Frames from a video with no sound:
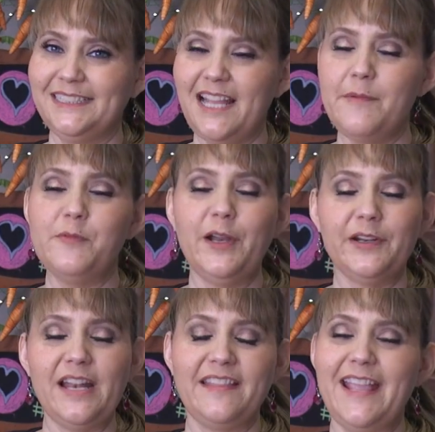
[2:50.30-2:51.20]
step, we're
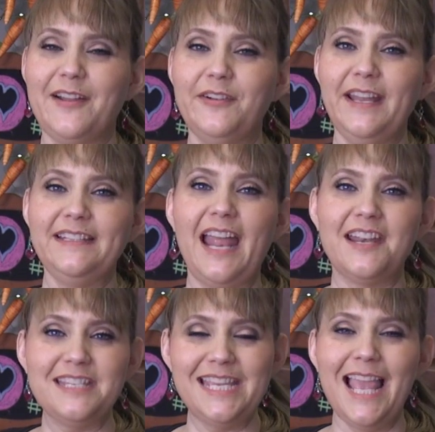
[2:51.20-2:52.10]
gonna decorate
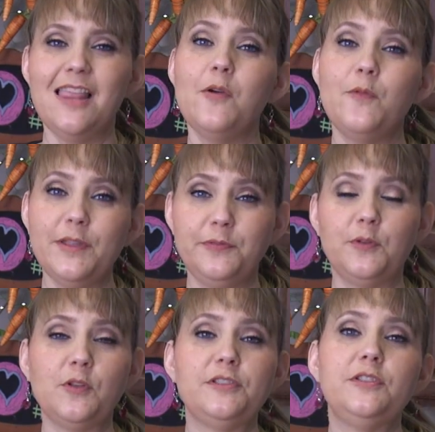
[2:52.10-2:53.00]
our jello with
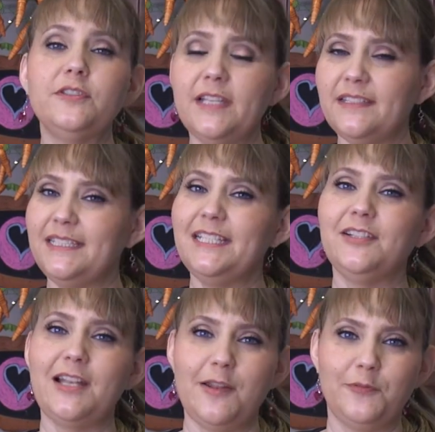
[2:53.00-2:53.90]
fruit. Use a
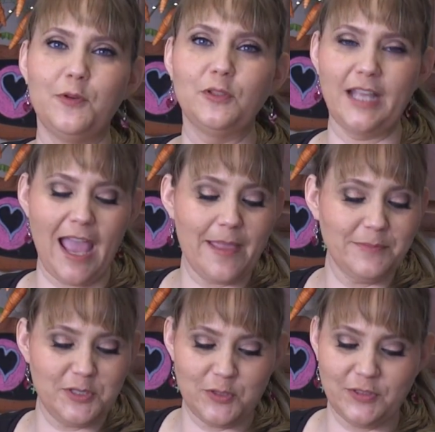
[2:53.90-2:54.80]
seasonal fruit.
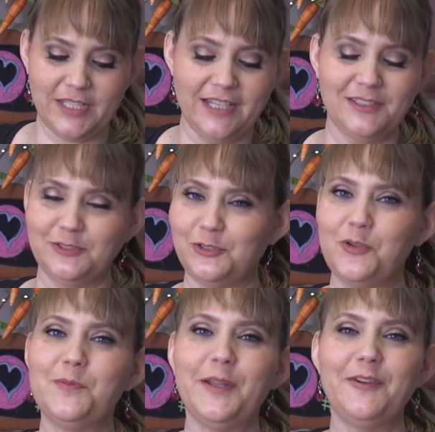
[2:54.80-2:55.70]
I'm choosing a
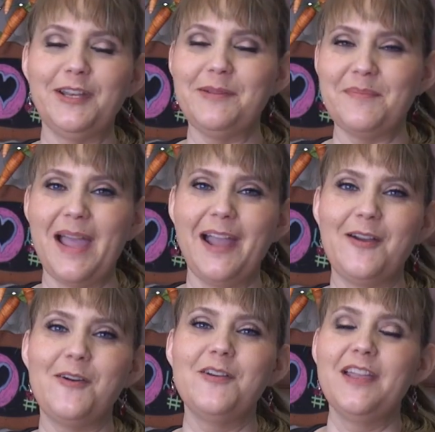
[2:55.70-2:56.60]
strawberry,
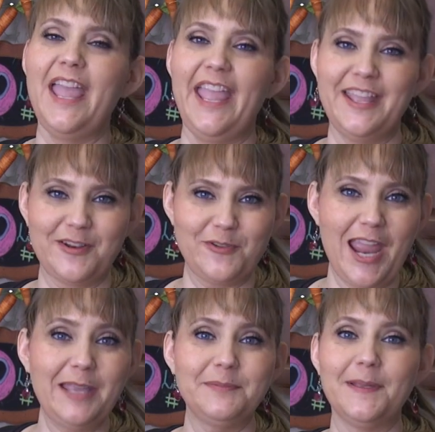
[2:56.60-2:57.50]
mango, and
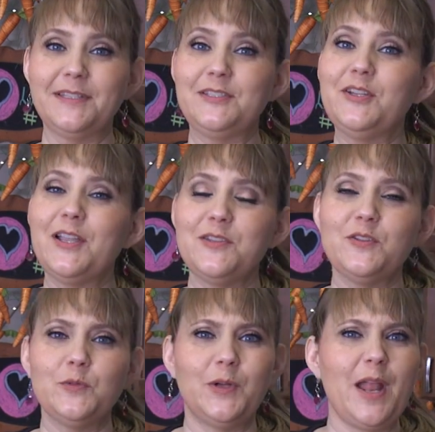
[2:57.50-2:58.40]
grapes, but you can
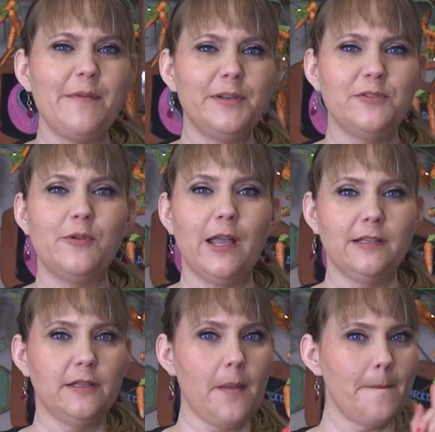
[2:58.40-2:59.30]
use whatever you
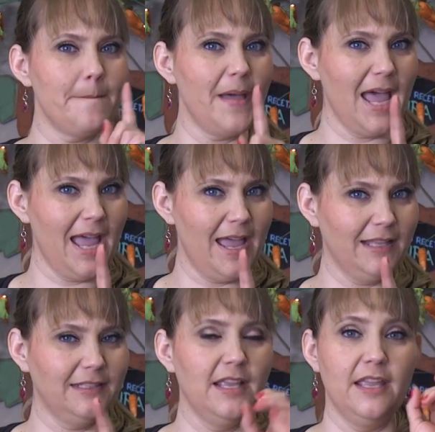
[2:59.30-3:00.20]
want,
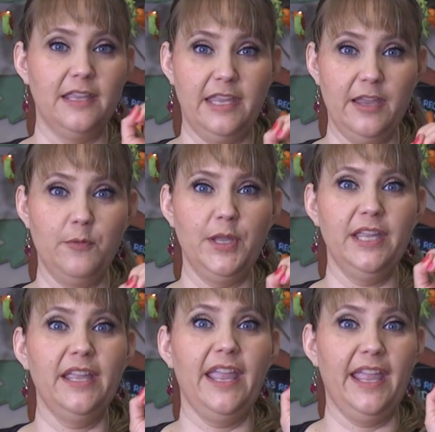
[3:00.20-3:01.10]
but kiwi